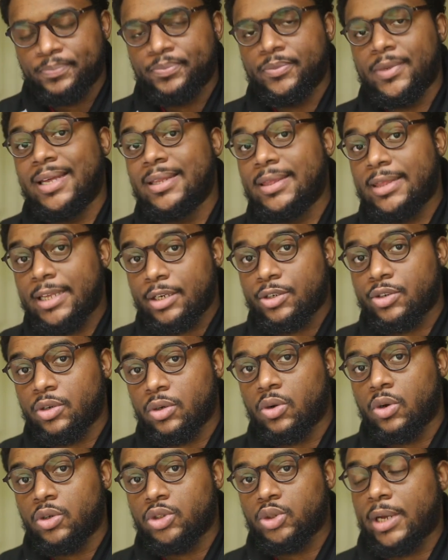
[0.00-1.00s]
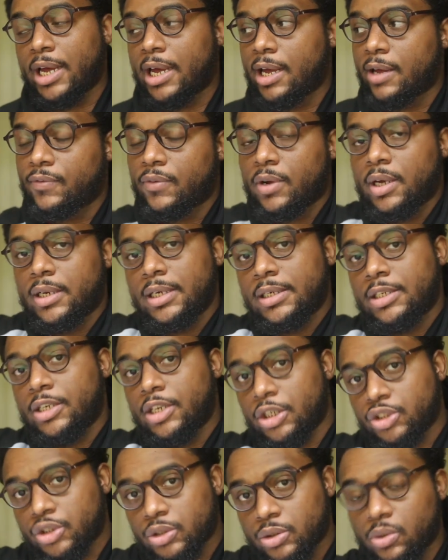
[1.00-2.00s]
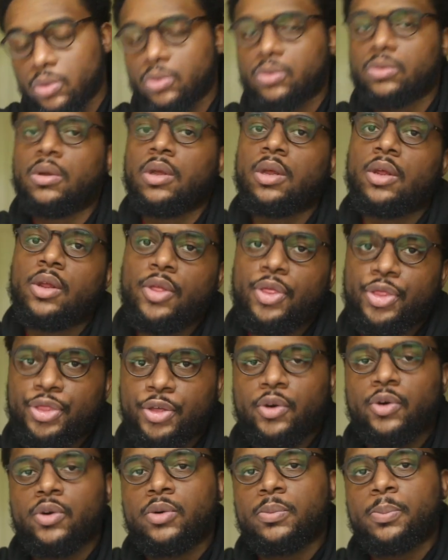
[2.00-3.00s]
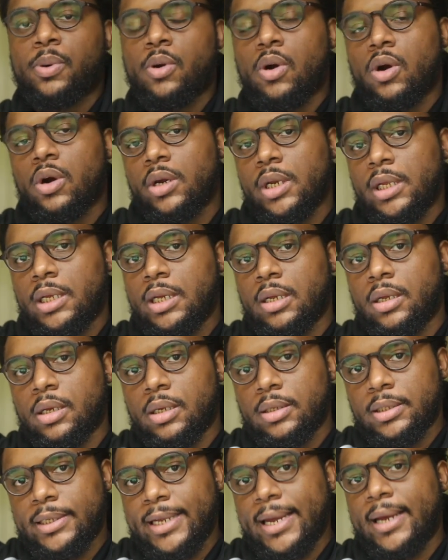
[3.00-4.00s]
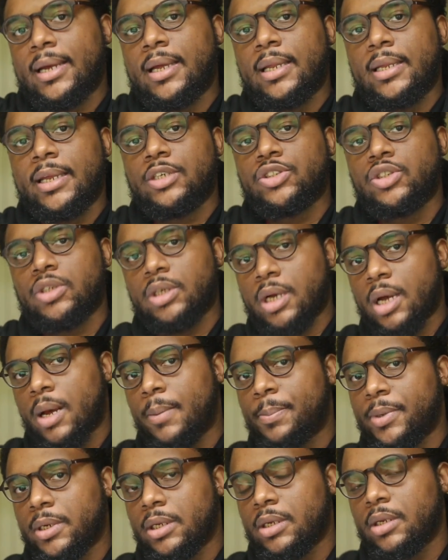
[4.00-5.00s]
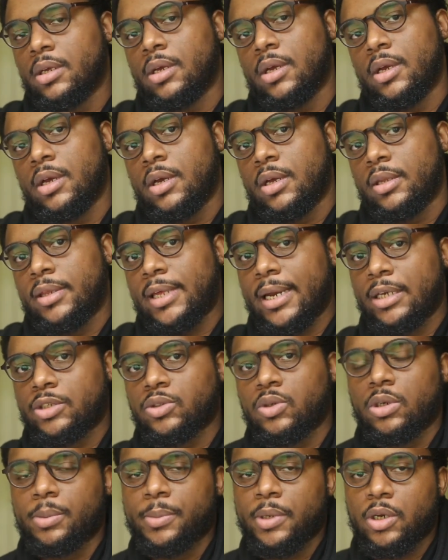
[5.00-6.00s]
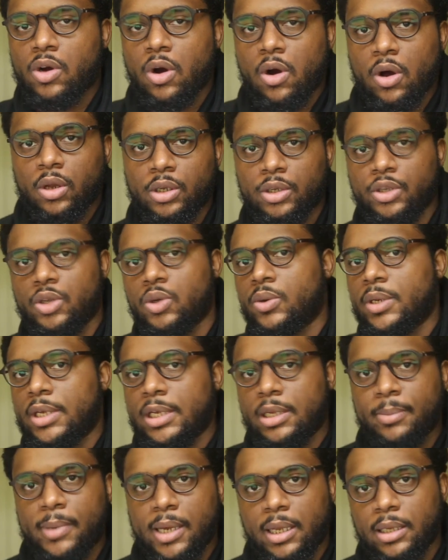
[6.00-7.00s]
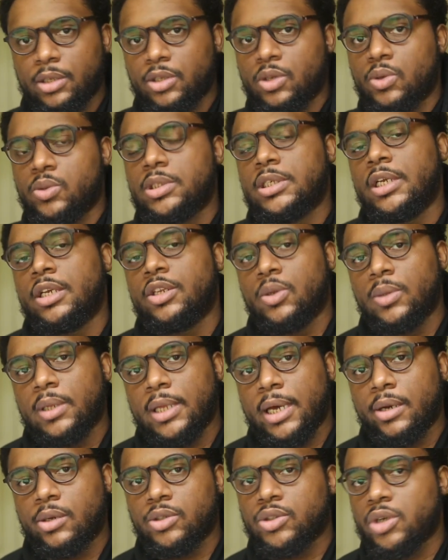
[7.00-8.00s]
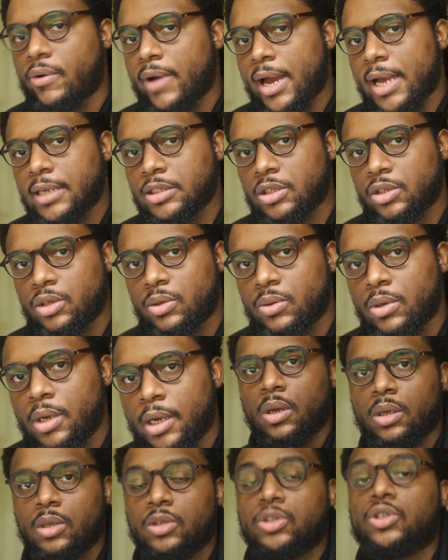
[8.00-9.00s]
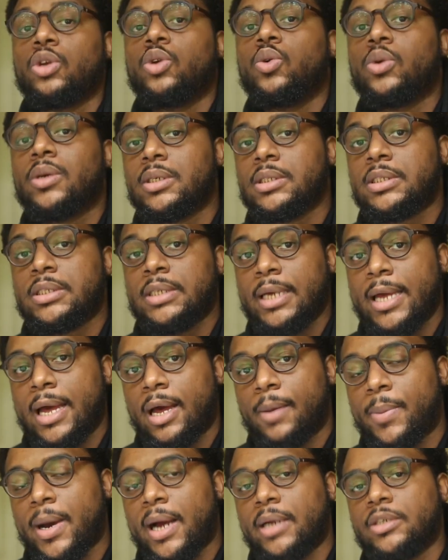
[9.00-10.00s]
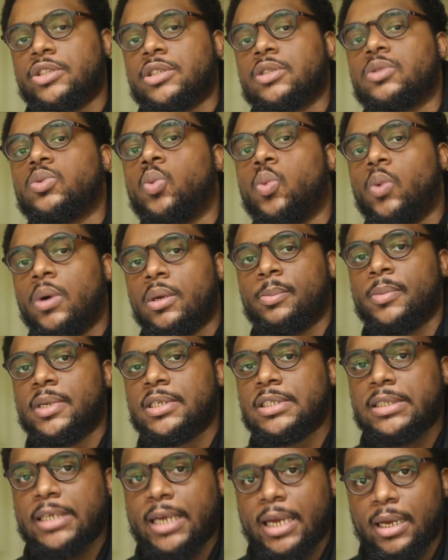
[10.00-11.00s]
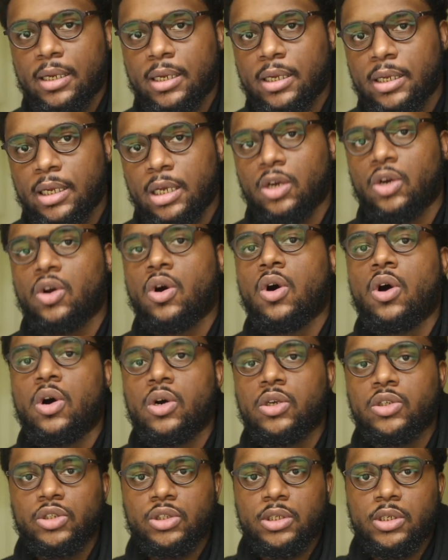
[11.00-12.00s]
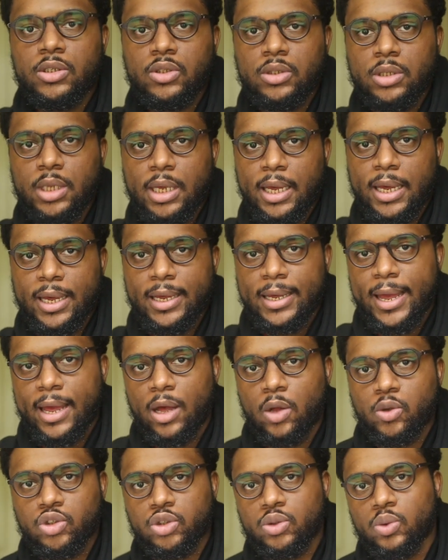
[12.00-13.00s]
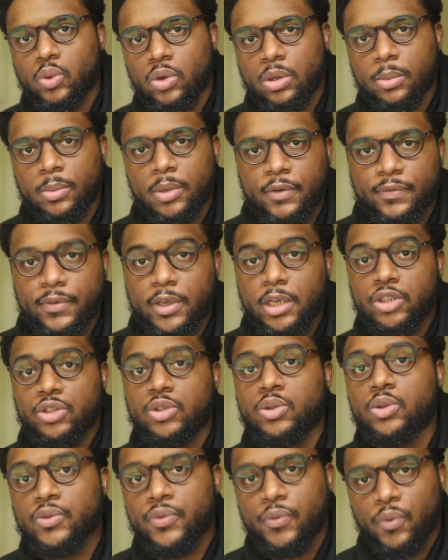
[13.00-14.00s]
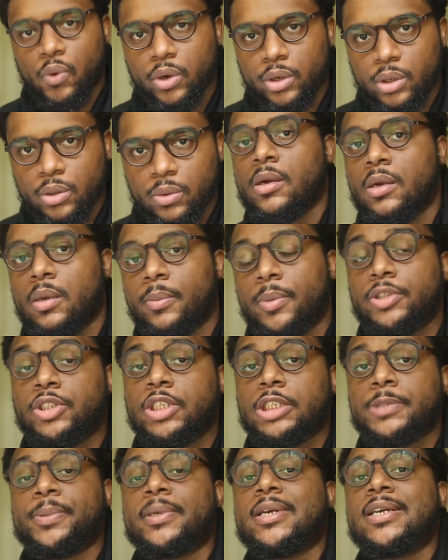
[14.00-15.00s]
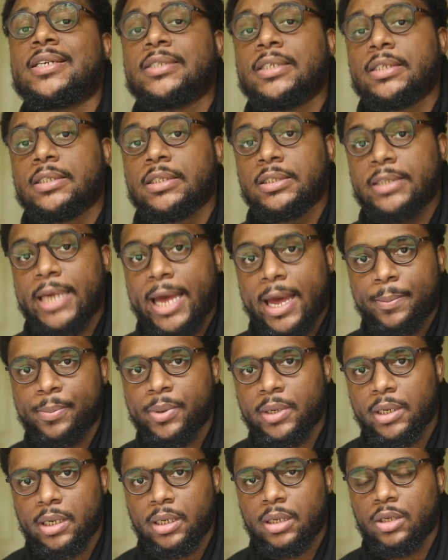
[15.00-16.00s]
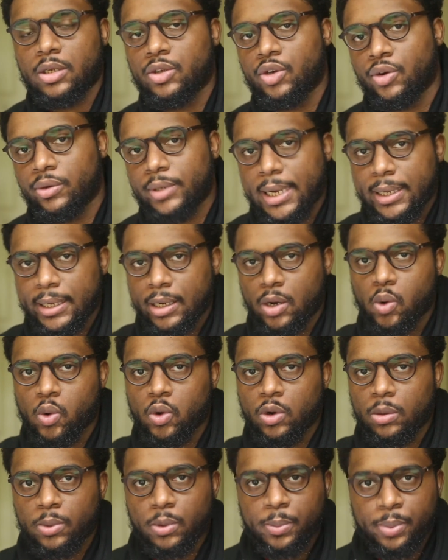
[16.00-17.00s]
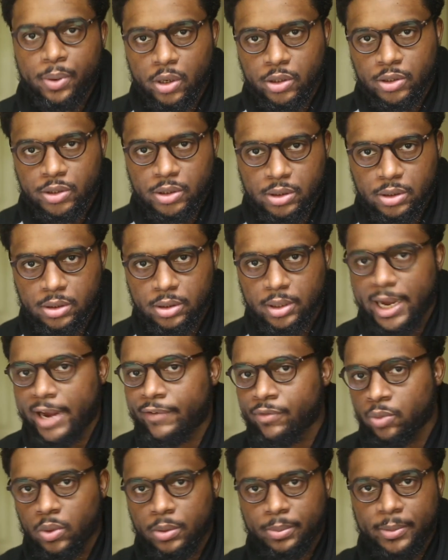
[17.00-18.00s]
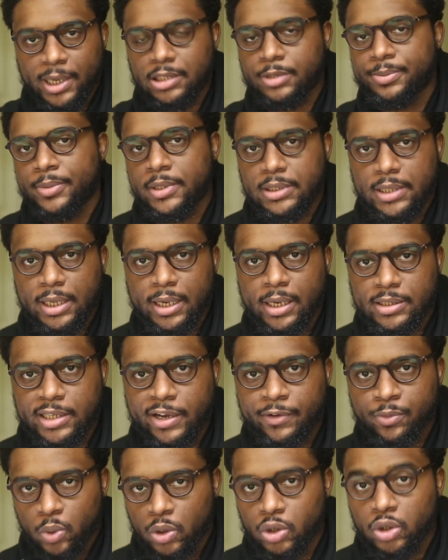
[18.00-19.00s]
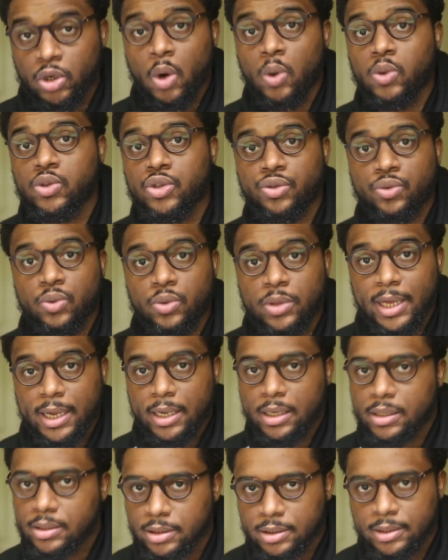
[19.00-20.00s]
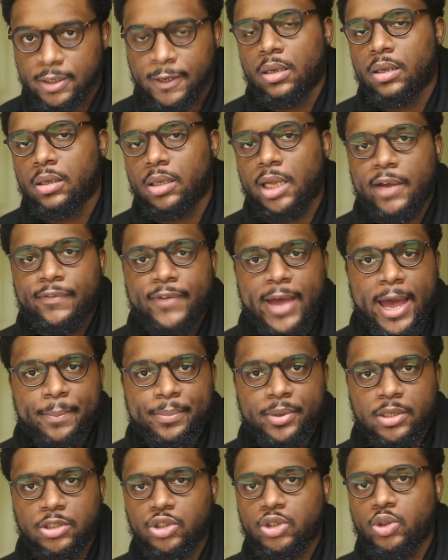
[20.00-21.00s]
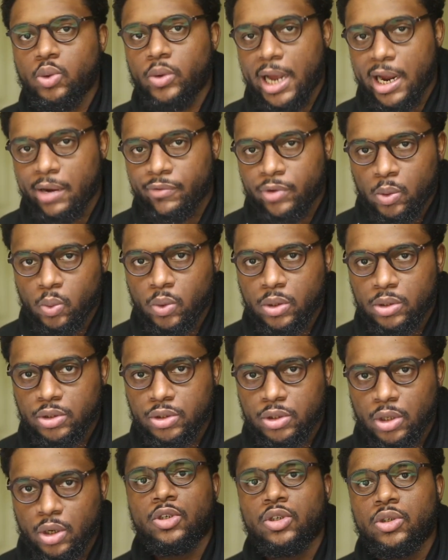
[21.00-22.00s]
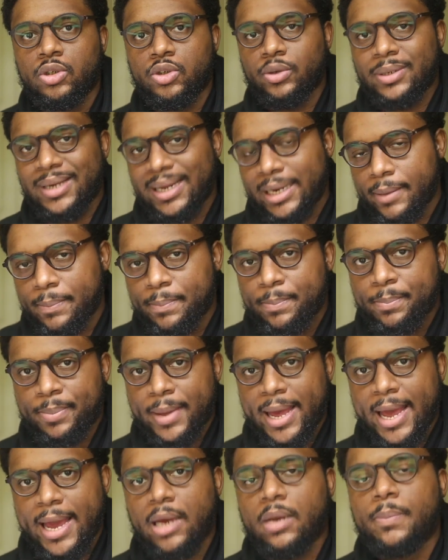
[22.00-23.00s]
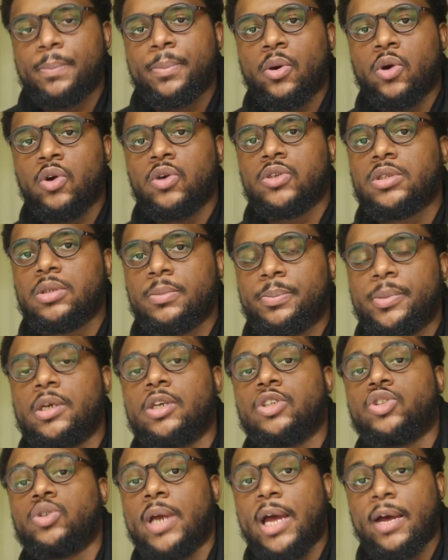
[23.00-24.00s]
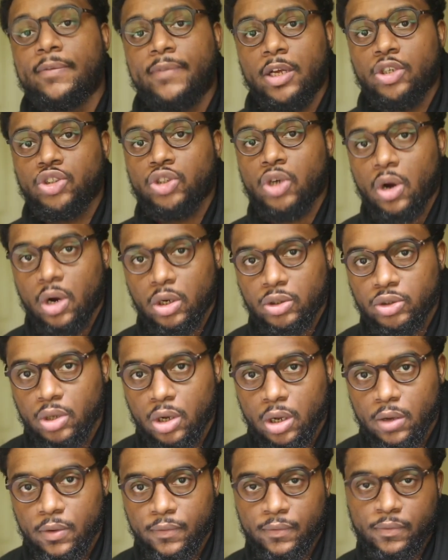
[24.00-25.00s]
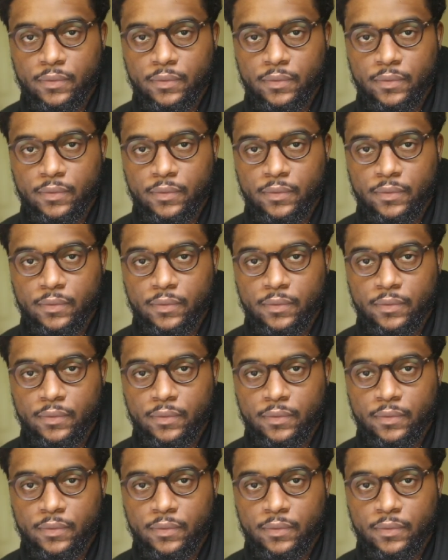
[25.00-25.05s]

and then you're going to have an additional third-party debt collection company that is going to be calling you, emailing you, sending you letters, harassing you. So you can see how by just one mistake can cause just a hellstorm of issues for you. But just because this is happening, you're not a horrible person. Everyone makes mistakes. Everyone goes through things. Life happens to everyone. So you're not a bad person because you have a charge off.